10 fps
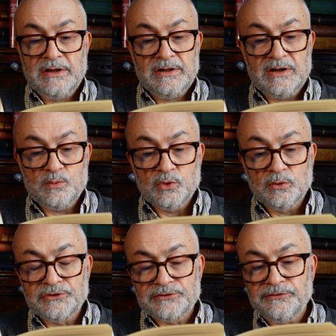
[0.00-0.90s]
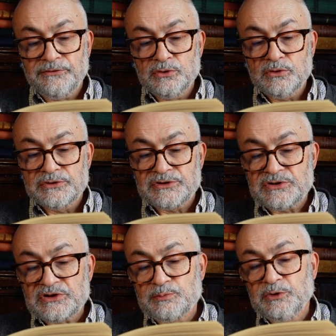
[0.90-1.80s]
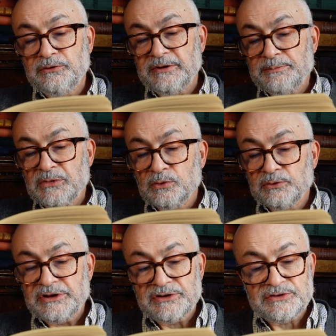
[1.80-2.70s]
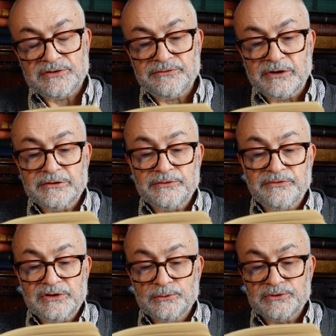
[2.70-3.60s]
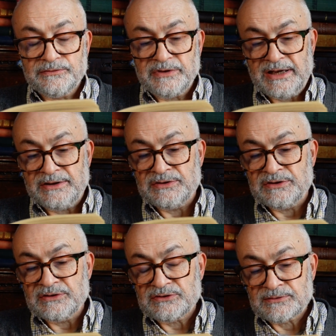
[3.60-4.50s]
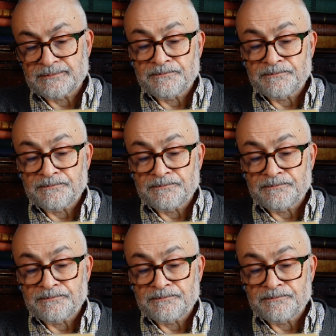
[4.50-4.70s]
their walls and floors as smoothly moulded as the furrowed fields of Kansas.